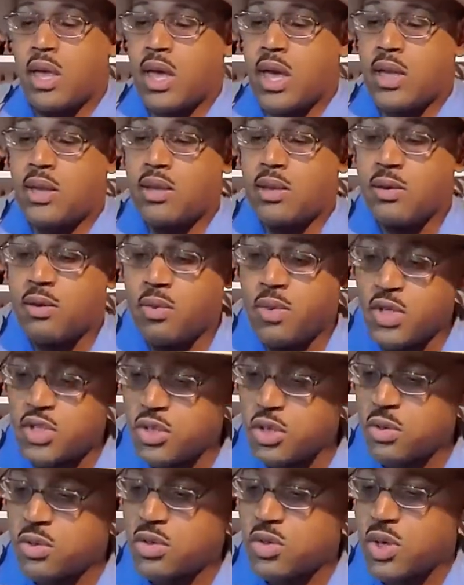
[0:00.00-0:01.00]
in the
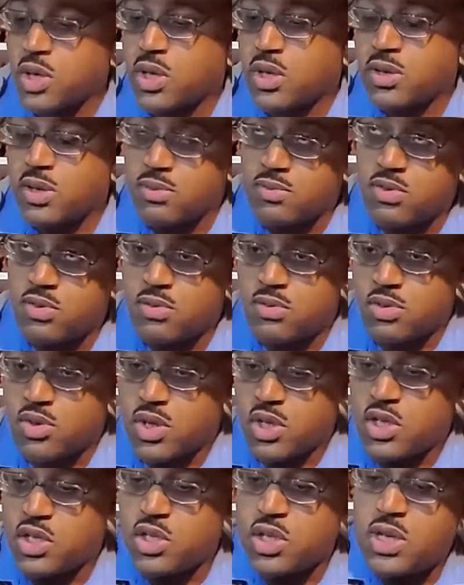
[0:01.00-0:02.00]
original tril uh,
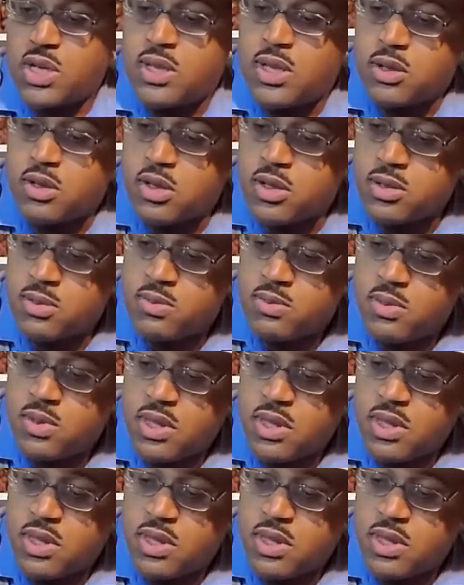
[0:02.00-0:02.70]
trilogy, there's a,